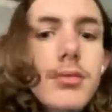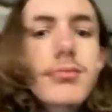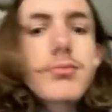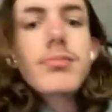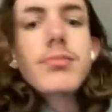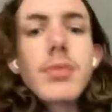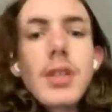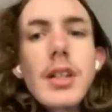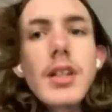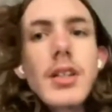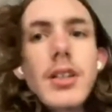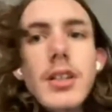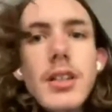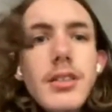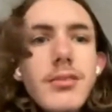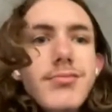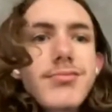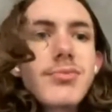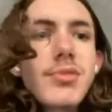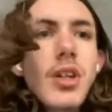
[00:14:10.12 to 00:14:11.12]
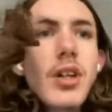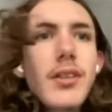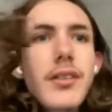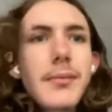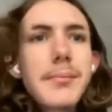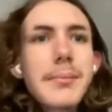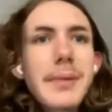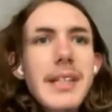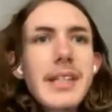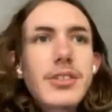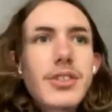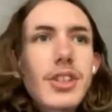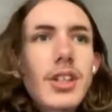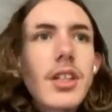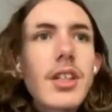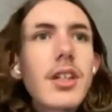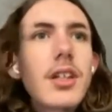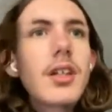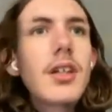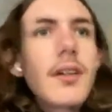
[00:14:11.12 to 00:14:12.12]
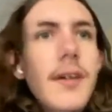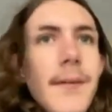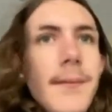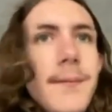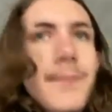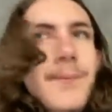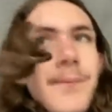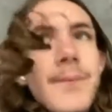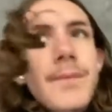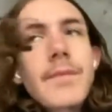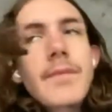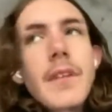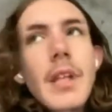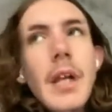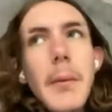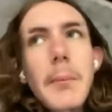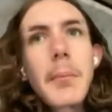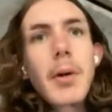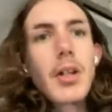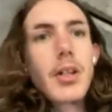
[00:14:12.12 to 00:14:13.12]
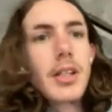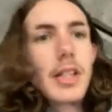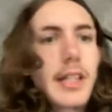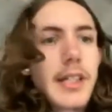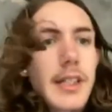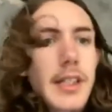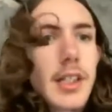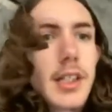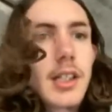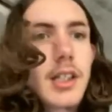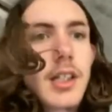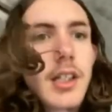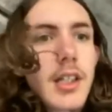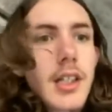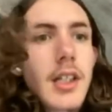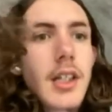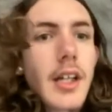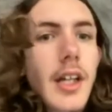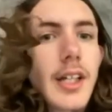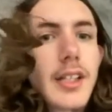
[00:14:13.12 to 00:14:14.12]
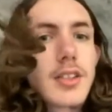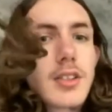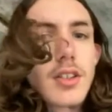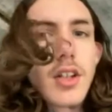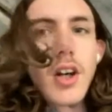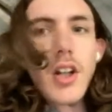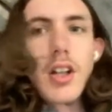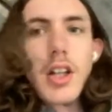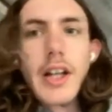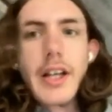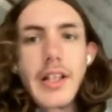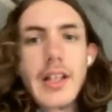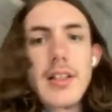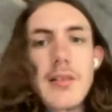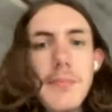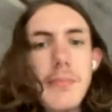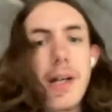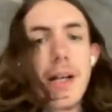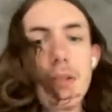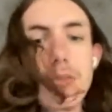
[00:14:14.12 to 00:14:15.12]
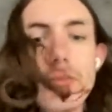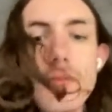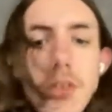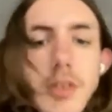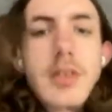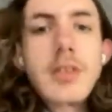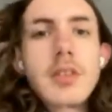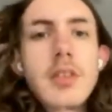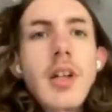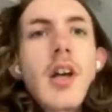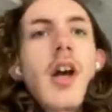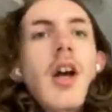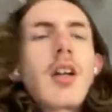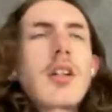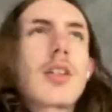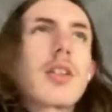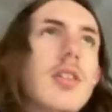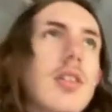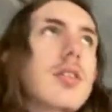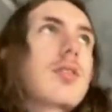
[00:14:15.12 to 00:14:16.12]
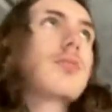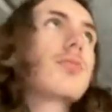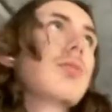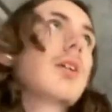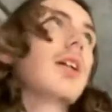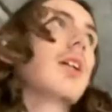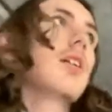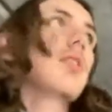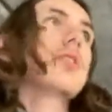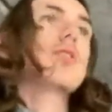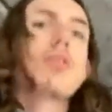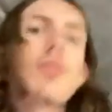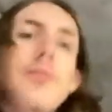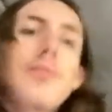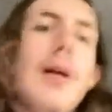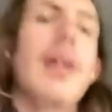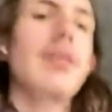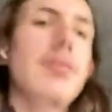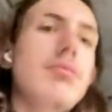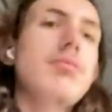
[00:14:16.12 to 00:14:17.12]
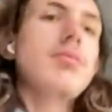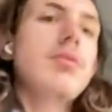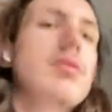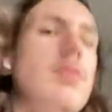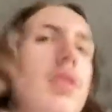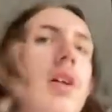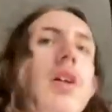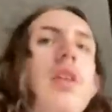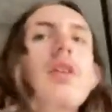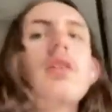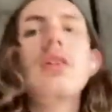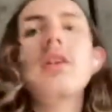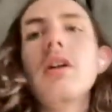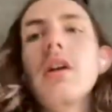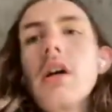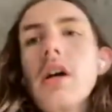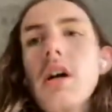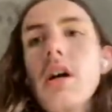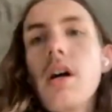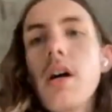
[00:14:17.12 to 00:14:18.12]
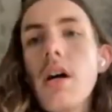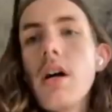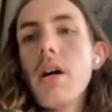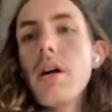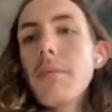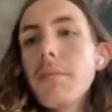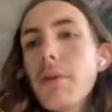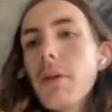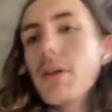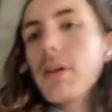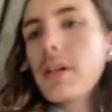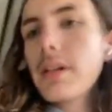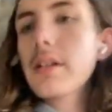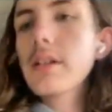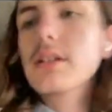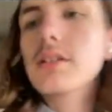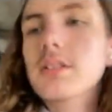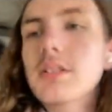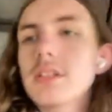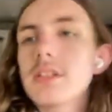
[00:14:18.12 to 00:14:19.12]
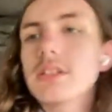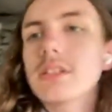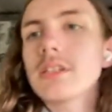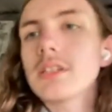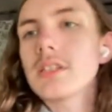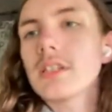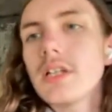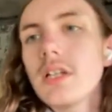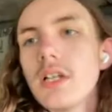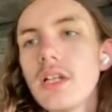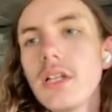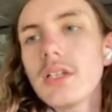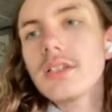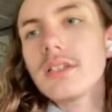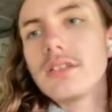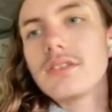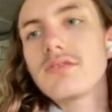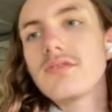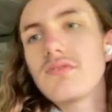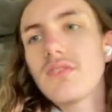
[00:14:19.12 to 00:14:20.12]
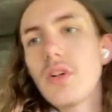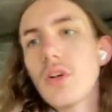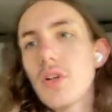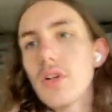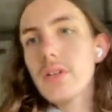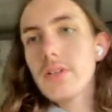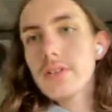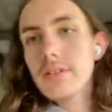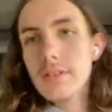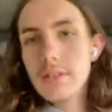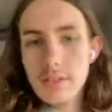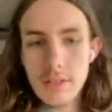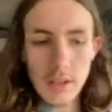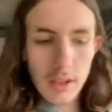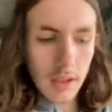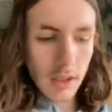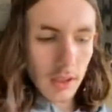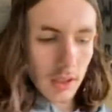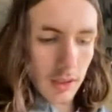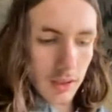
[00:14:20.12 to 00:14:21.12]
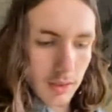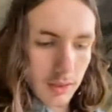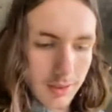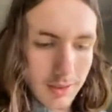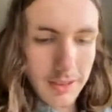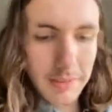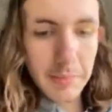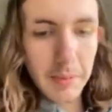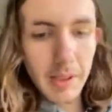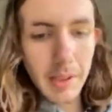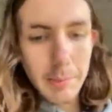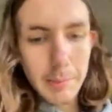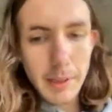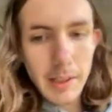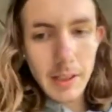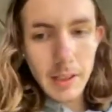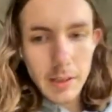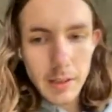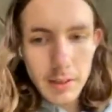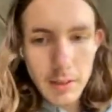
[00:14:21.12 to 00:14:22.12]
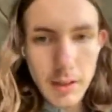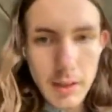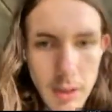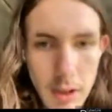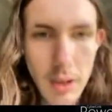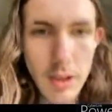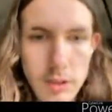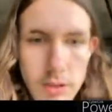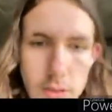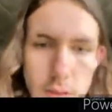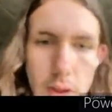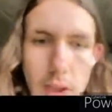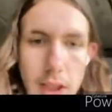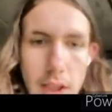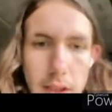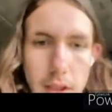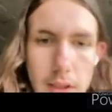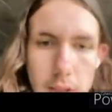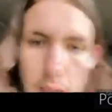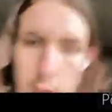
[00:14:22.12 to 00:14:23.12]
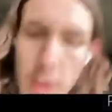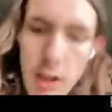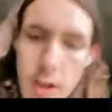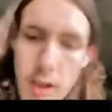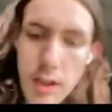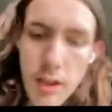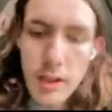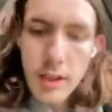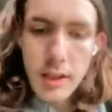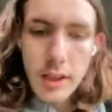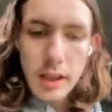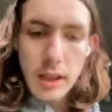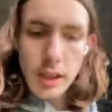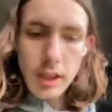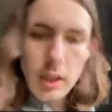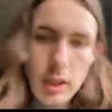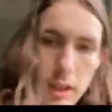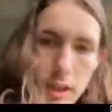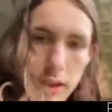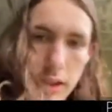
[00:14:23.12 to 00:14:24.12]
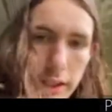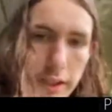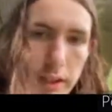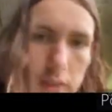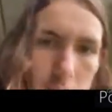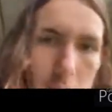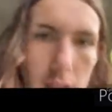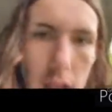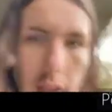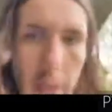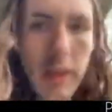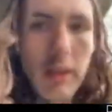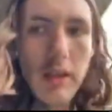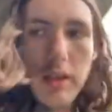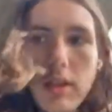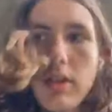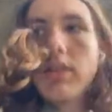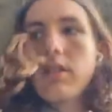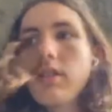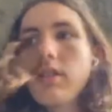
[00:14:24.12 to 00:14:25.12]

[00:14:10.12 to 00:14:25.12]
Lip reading: well, nothing beachy. But like, it's not like the mountains because, well, there's no mountain. But like, there's rocks and spray paint. So like, kind of like,